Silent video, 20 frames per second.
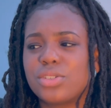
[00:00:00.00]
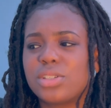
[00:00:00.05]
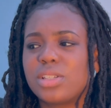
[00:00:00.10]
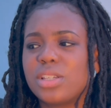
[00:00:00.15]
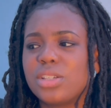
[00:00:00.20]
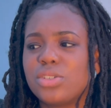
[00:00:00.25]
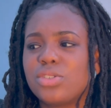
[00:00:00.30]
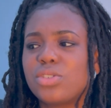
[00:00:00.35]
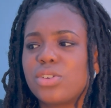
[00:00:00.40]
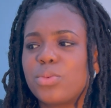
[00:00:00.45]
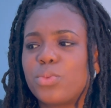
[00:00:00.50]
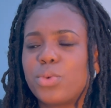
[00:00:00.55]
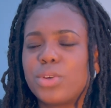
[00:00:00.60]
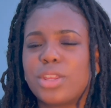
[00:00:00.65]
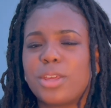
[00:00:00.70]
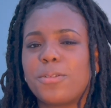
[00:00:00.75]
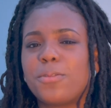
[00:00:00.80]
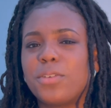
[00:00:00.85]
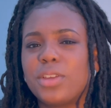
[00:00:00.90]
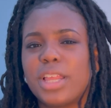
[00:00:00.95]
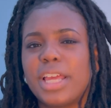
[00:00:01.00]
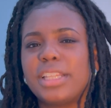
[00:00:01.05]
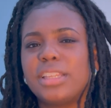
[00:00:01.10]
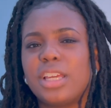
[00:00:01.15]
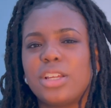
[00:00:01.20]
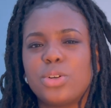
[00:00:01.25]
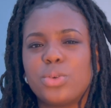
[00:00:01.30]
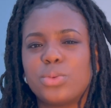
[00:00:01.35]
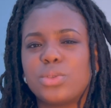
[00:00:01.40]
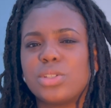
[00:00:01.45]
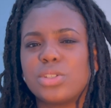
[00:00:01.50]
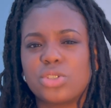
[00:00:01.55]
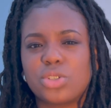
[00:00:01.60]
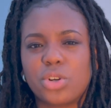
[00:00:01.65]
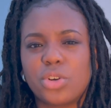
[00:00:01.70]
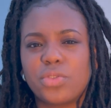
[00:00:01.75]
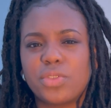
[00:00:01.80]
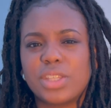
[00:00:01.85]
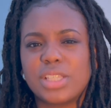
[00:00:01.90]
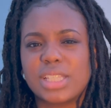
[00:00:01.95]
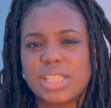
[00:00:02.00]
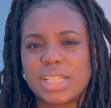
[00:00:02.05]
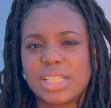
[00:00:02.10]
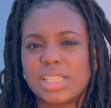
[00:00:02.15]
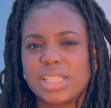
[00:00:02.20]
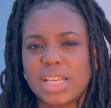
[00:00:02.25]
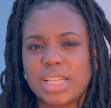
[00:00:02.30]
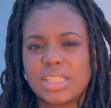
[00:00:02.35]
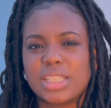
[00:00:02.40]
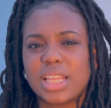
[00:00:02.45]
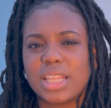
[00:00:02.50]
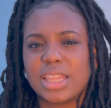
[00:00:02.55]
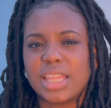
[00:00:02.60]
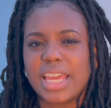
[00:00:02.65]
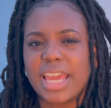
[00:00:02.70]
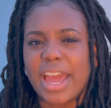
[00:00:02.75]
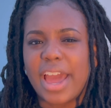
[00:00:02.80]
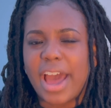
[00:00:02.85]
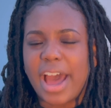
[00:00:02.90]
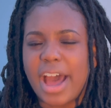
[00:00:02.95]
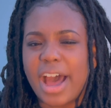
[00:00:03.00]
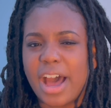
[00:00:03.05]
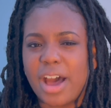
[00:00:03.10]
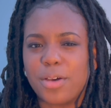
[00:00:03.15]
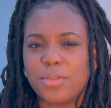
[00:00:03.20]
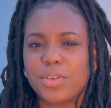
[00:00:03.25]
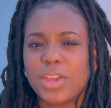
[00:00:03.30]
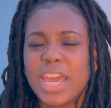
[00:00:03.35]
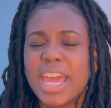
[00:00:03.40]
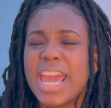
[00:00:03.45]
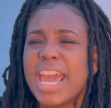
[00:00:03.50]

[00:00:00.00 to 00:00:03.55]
syndrome where they feel like they don't deserve the success that they have.